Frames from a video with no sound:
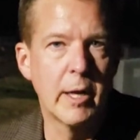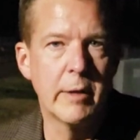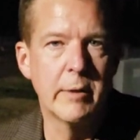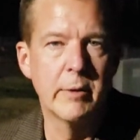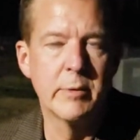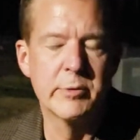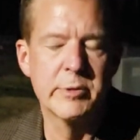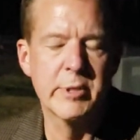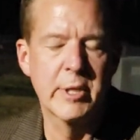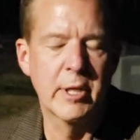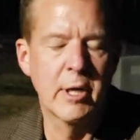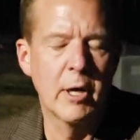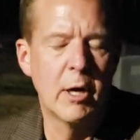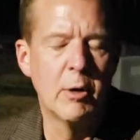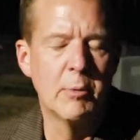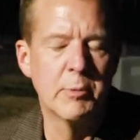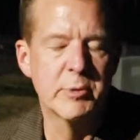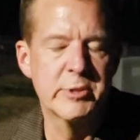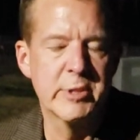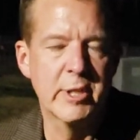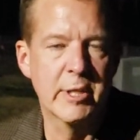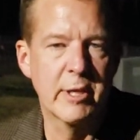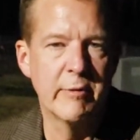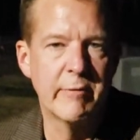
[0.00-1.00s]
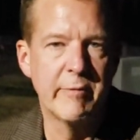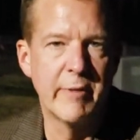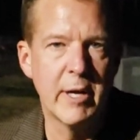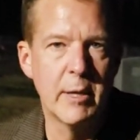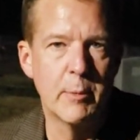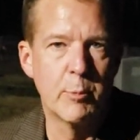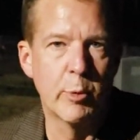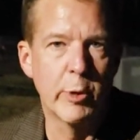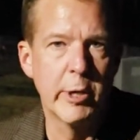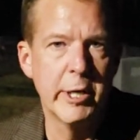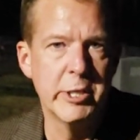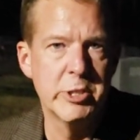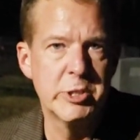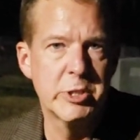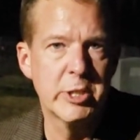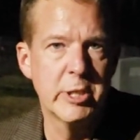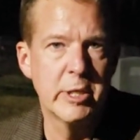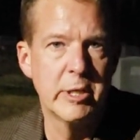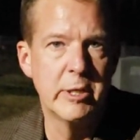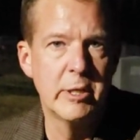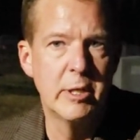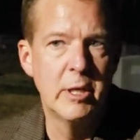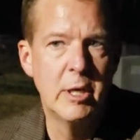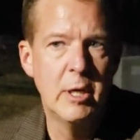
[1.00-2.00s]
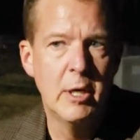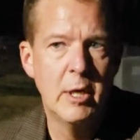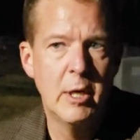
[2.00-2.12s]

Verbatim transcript: It was like a, almost like a vibration.